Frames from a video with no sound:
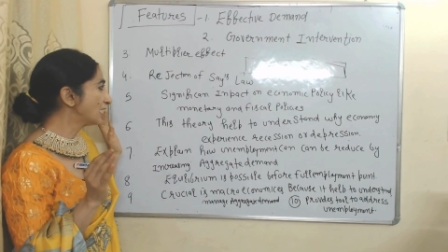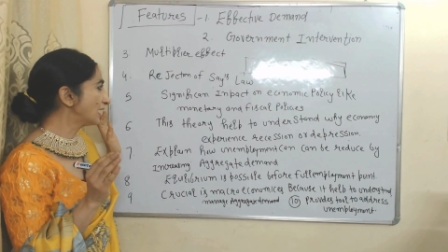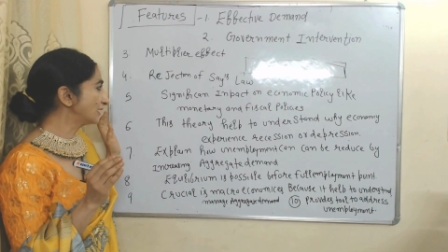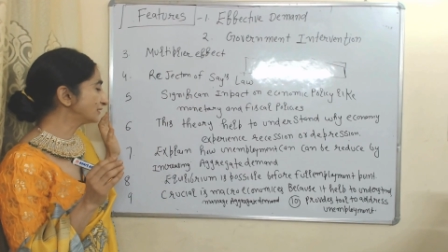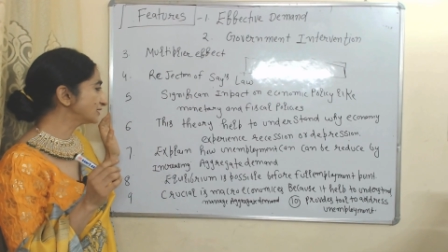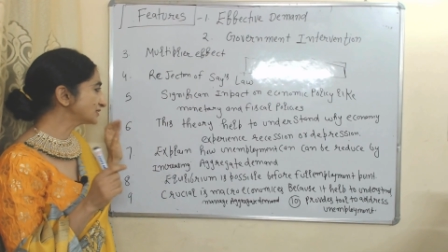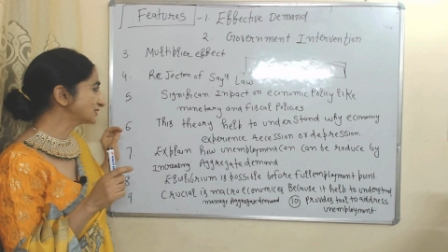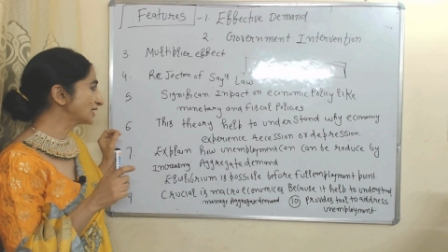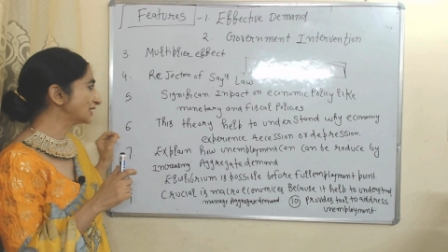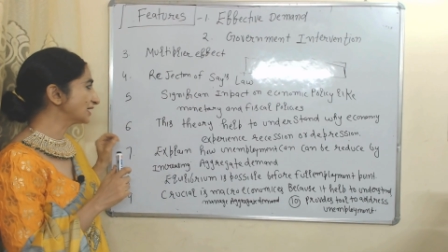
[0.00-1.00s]
And this
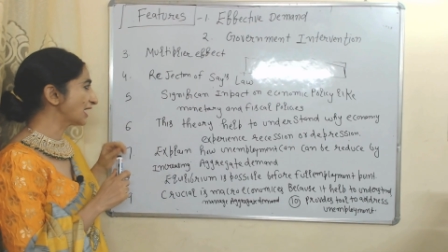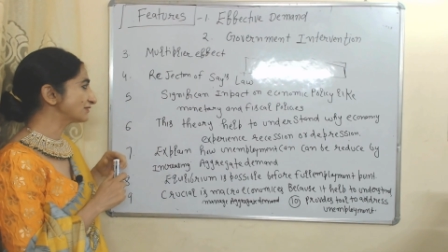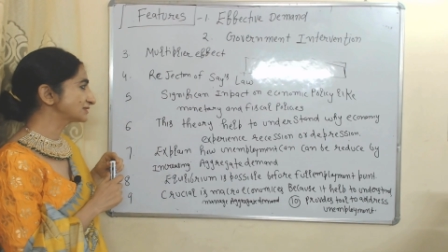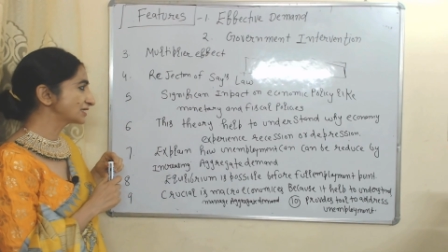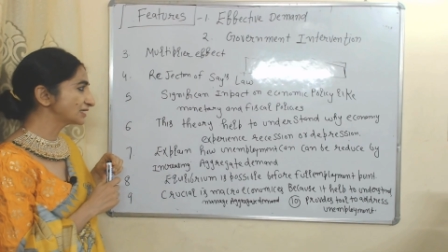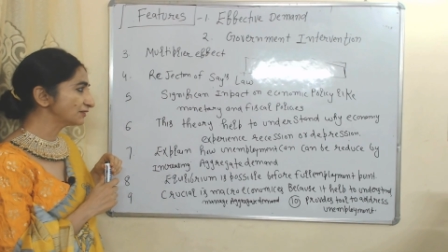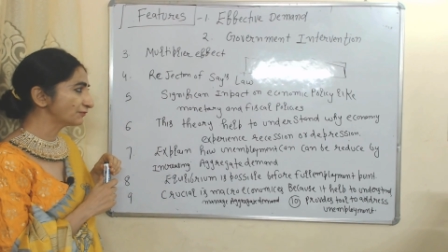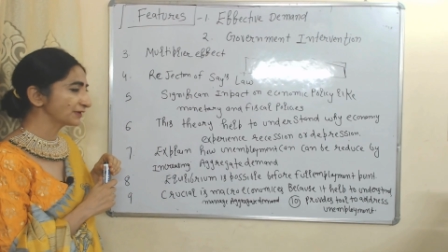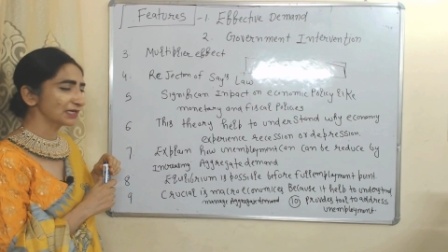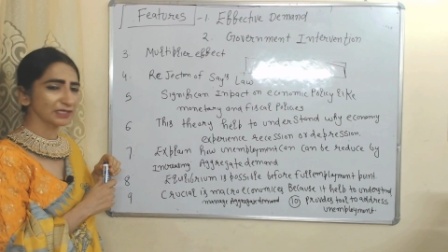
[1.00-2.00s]
theory has
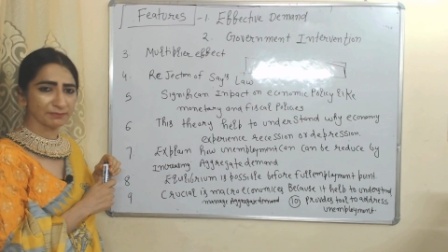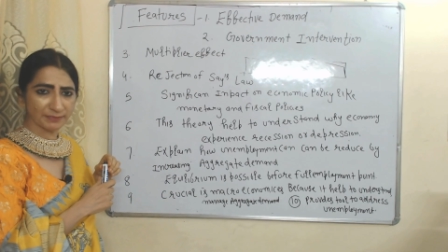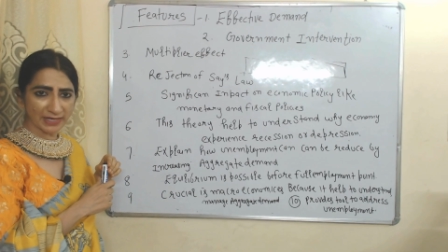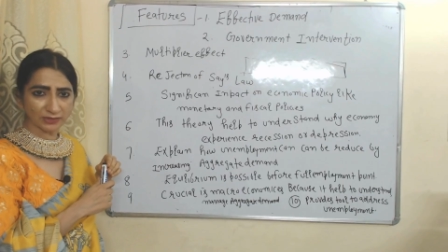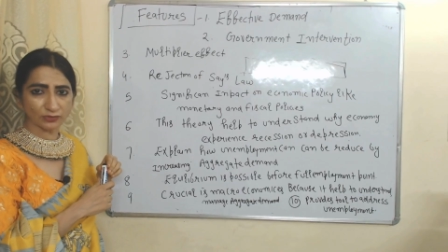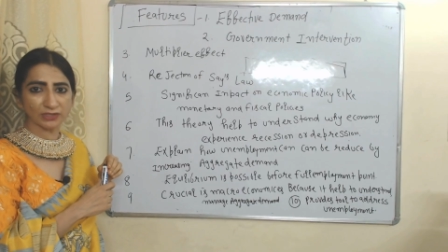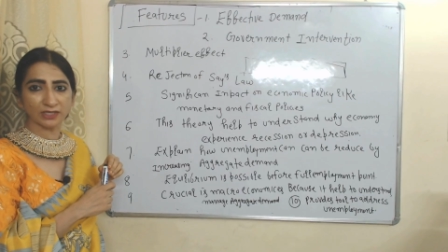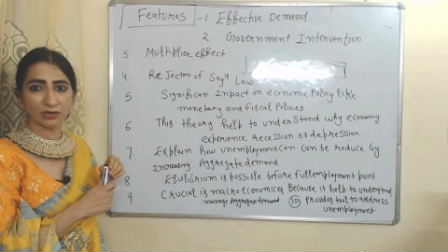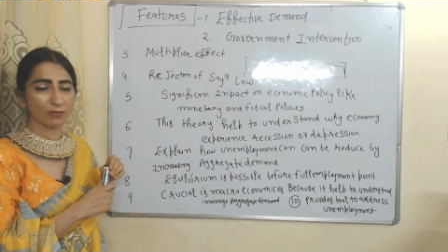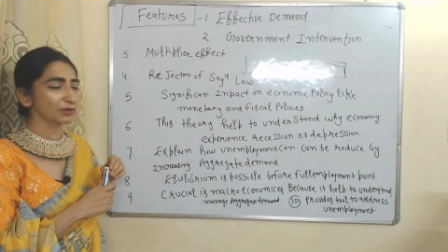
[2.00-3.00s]
significant impact on
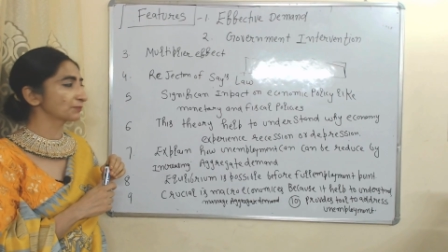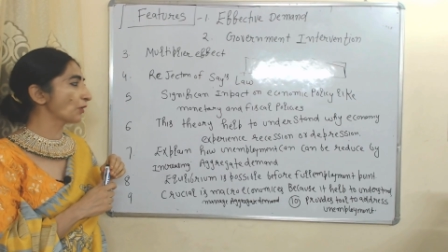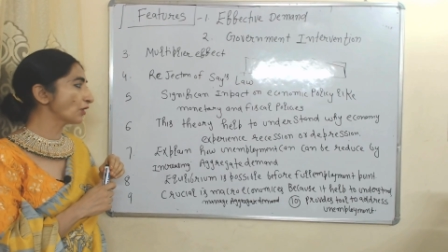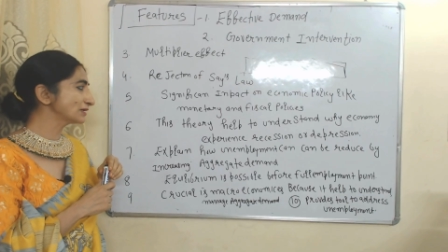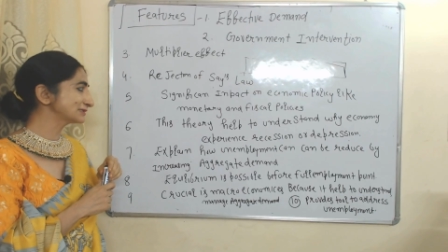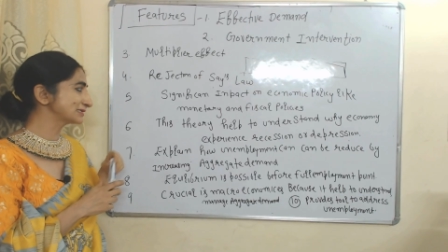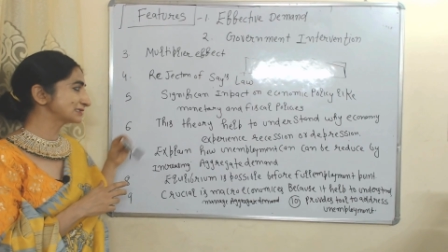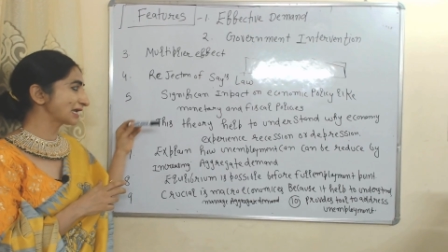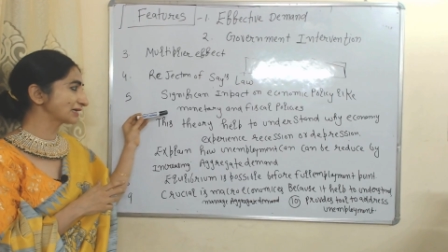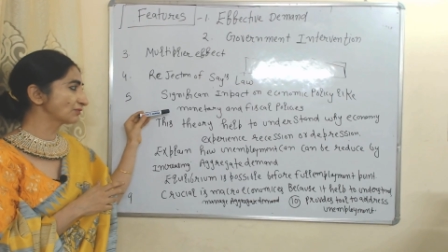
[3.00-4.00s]
economic policies
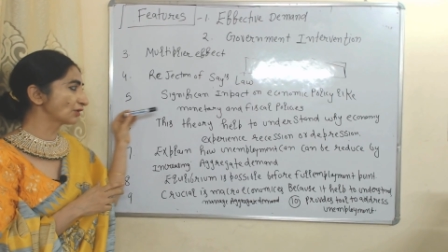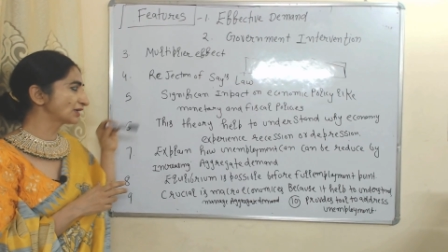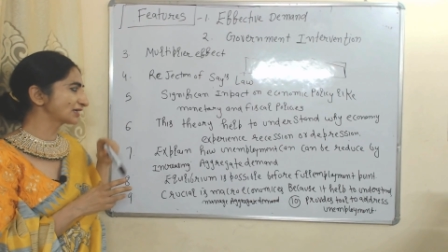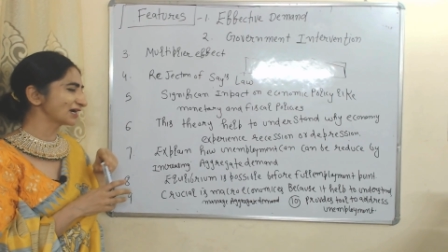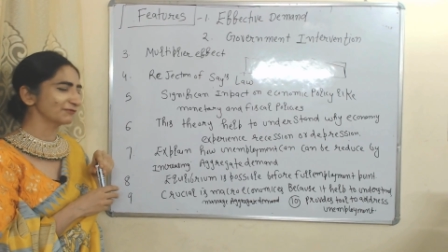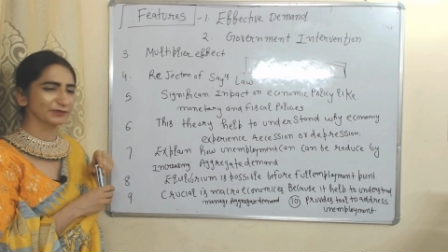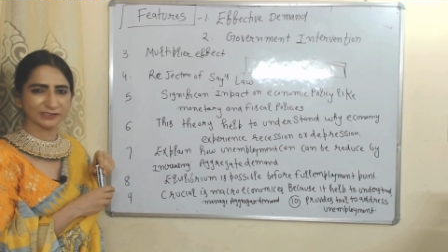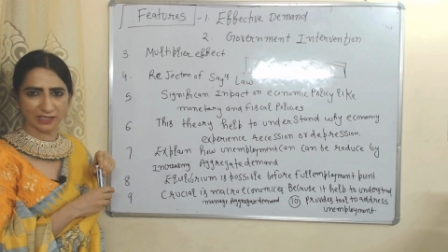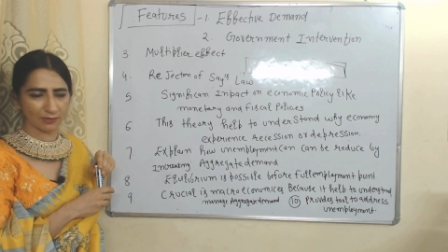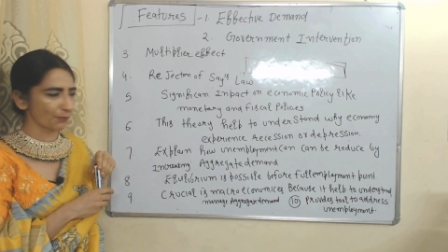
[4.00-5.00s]
like monetary and
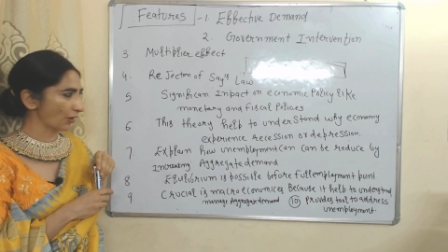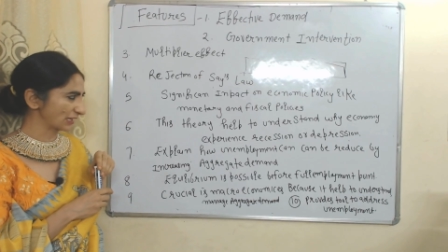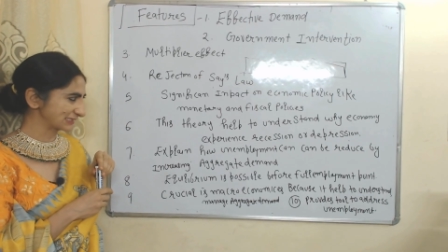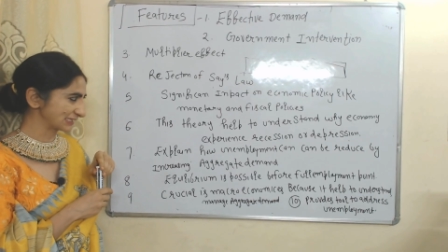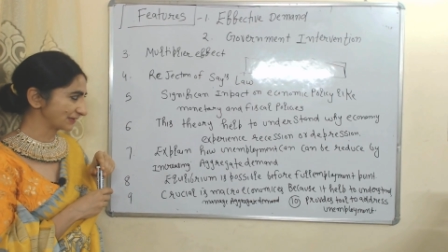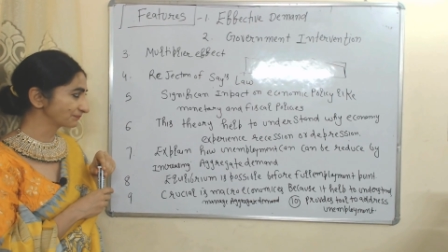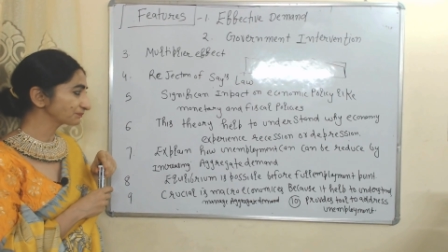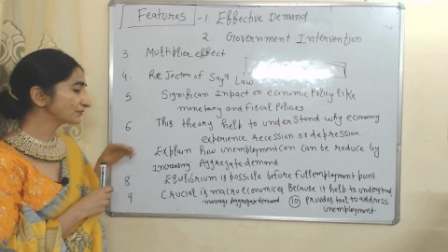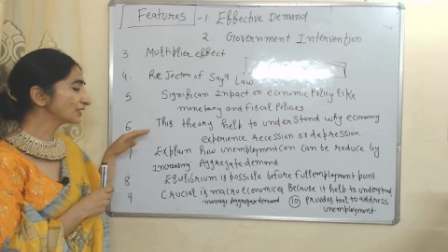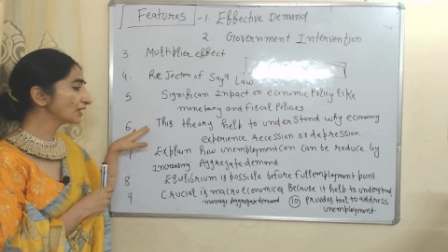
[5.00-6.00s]
fiscal policy.
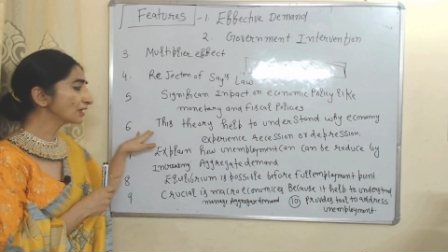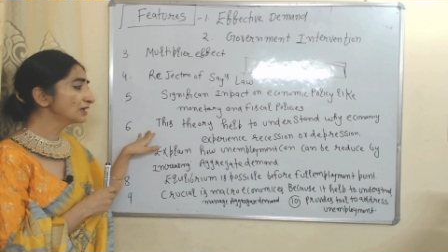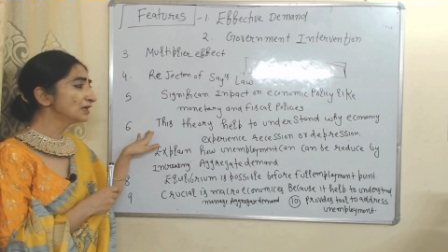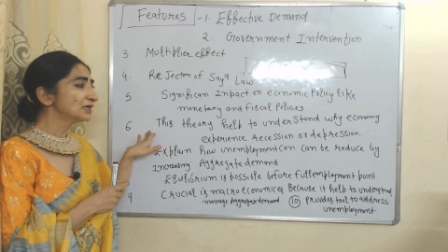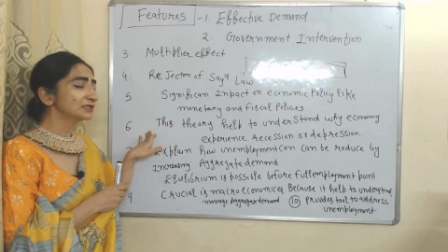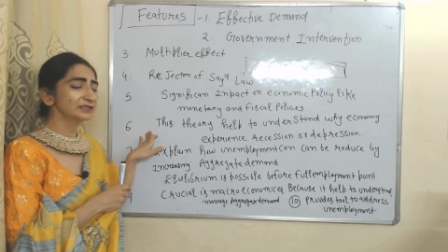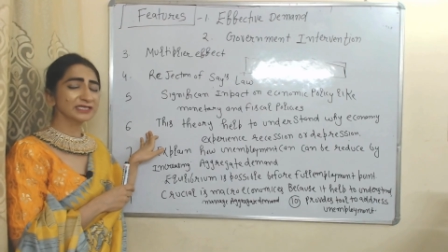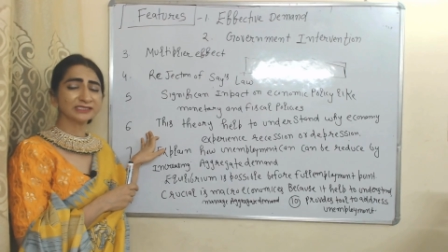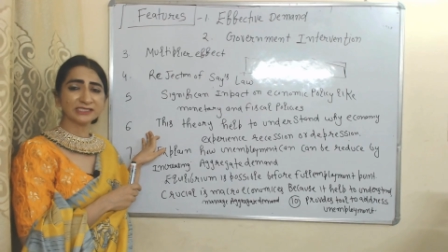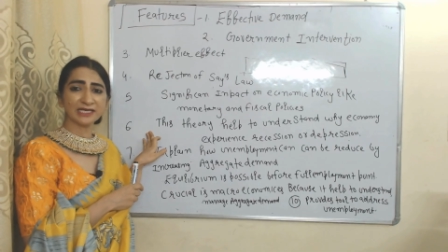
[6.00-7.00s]

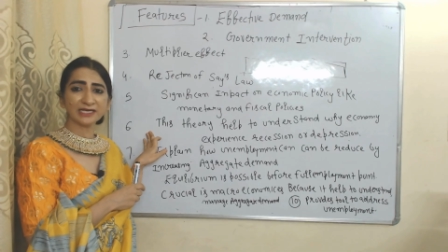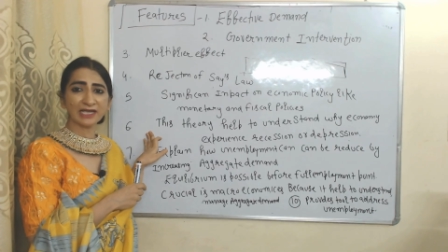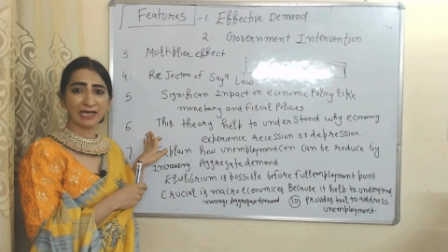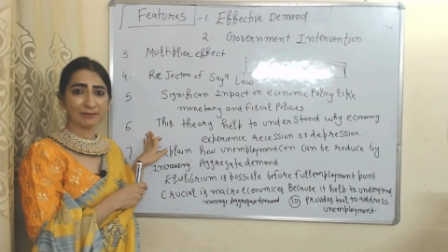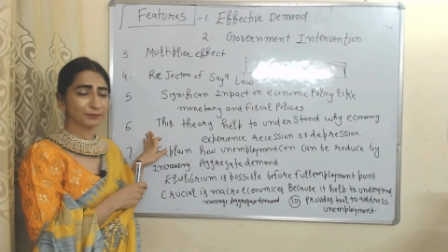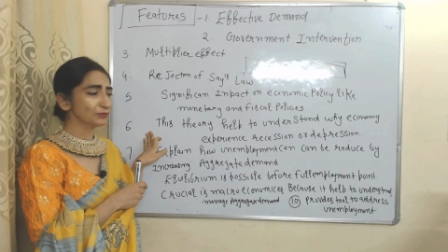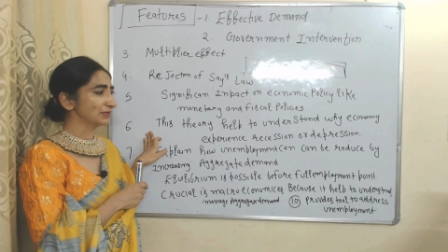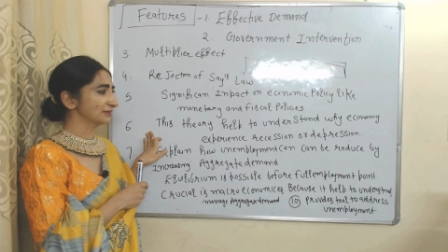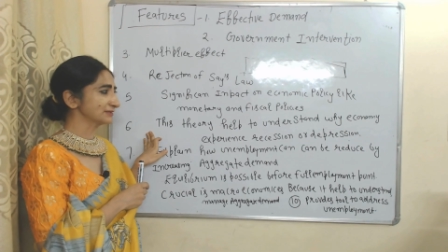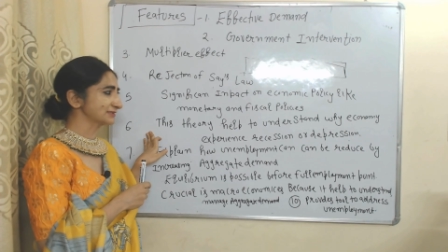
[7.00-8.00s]
This theory helps to
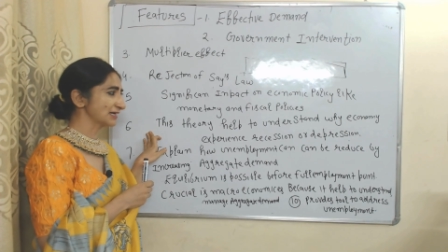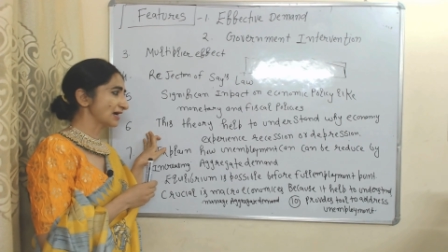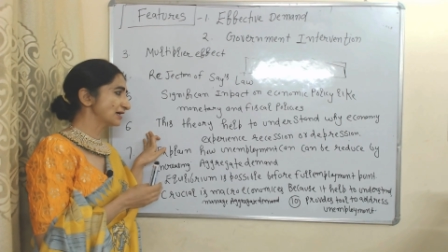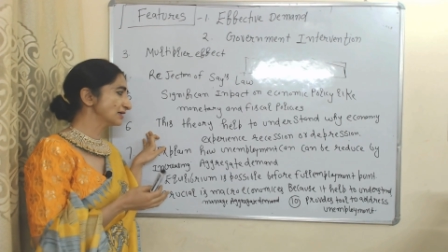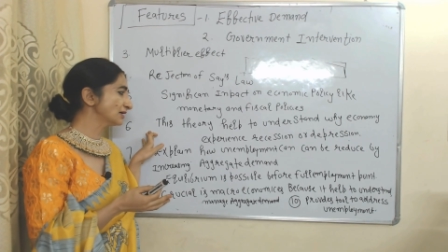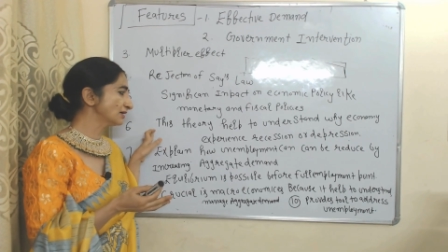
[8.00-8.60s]
understand